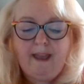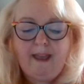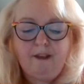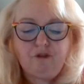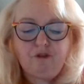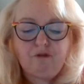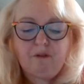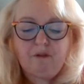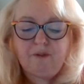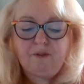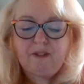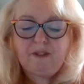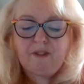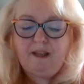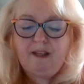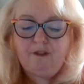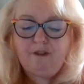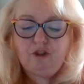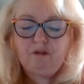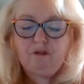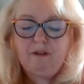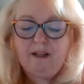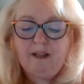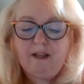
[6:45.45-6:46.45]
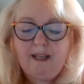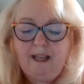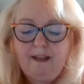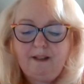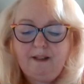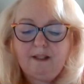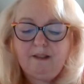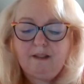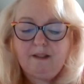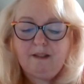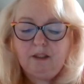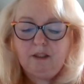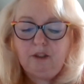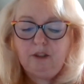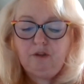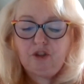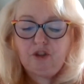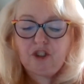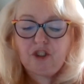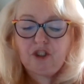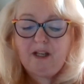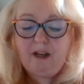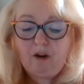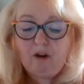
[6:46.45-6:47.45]
androcentric, and
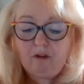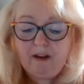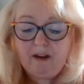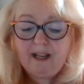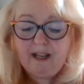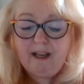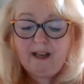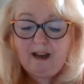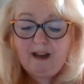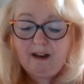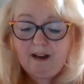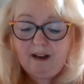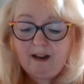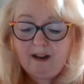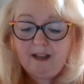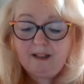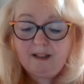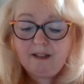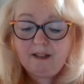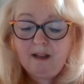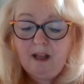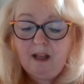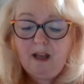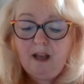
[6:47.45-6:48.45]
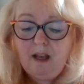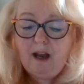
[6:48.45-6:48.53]
exclusionary God